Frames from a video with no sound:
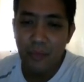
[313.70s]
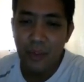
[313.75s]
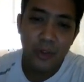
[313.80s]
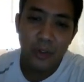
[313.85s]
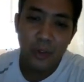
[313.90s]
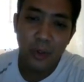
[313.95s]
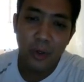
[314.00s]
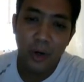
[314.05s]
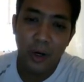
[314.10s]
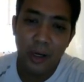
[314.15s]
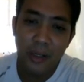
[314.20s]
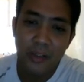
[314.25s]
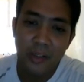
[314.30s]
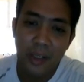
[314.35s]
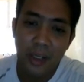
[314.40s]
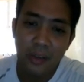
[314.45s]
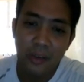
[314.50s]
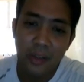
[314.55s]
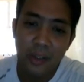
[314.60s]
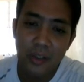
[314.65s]
So I
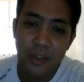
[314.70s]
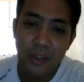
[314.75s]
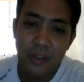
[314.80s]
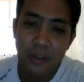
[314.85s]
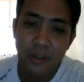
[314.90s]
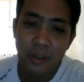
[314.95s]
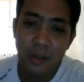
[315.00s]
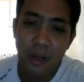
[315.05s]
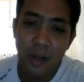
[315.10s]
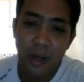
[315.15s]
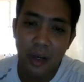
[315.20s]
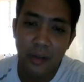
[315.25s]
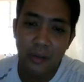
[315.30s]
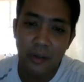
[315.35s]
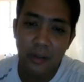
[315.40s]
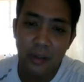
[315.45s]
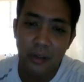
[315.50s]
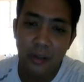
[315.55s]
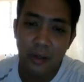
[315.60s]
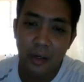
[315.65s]
set this as
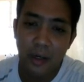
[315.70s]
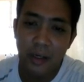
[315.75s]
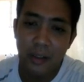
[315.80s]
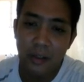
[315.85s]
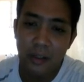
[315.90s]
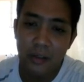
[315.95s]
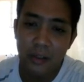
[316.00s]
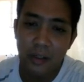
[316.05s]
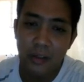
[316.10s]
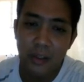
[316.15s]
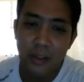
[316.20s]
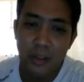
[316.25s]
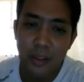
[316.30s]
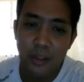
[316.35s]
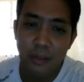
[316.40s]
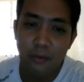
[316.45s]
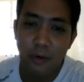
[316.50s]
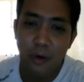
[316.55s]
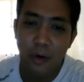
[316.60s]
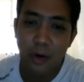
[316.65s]
300, right? And then this
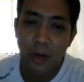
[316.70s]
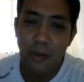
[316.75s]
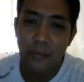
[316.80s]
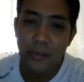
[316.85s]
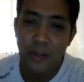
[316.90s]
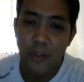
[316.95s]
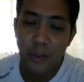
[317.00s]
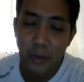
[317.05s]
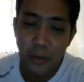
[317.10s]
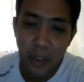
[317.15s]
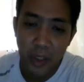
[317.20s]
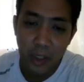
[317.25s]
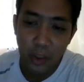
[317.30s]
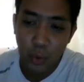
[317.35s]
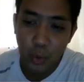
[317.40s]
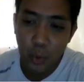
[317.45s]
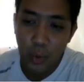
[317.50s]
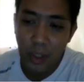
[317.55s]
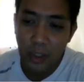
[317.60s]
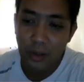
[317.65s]
is 400. So there are
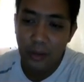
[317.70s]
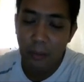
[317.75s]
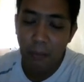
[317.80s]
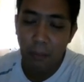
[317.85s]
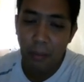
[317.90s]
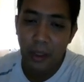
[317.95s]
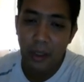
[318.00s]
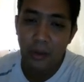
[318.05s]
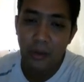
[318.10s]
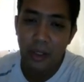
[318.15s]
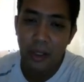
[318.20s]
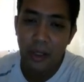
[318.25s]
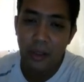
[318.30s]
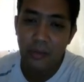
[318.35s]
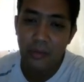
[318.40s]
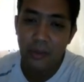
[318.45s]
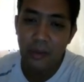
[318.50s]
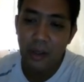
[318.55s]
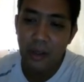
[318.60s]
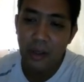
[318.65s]
two
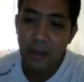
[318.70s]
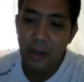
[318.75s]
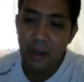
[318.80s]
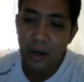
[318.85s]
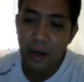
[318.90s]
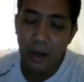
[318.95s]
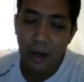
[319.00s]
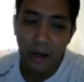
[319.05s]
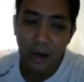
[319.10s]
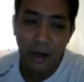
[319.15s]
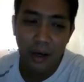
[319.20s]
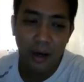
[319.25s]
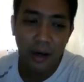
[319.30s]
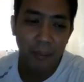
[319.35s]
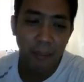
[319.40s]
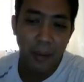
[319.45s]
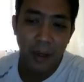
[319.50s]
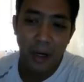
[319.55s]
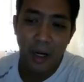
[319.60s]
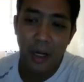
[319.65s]
independent
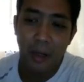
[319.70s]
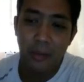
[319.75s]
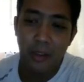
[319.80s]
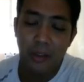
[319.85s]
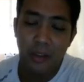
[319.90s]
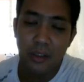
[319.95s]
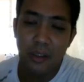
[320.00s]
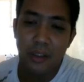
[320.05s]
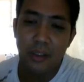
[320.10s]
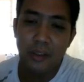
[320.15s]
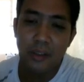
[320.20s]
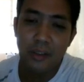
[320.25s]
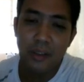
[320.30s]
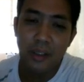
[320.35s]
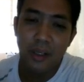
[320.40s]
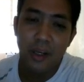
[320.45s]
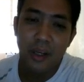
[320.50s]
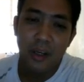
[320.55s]
parameters.